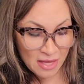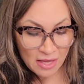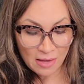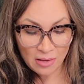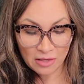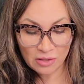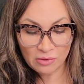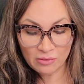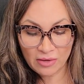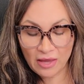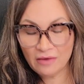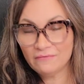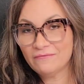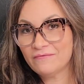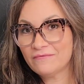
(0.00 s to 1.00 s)
You
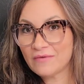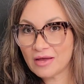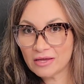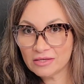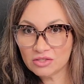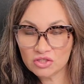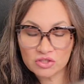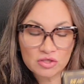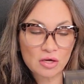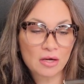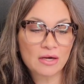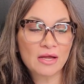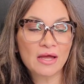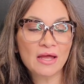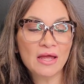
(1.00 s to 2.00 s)
can find
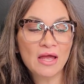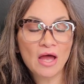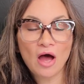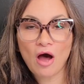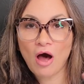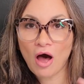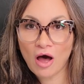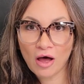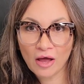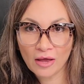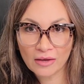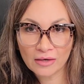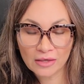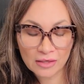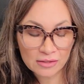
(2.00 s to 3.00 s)
Shauna
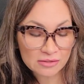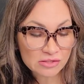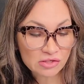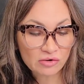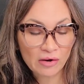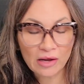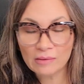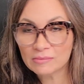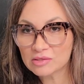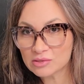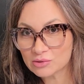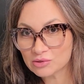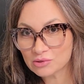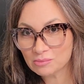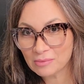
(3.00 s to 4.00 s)
on Instagram and
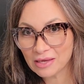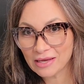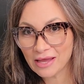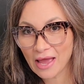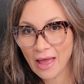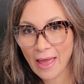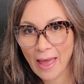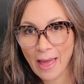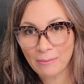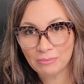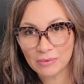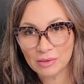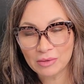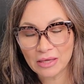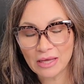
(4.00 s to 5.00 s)
social media at
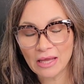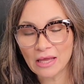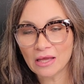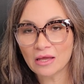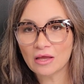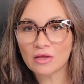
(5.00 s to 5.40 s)
BEAUTYINK.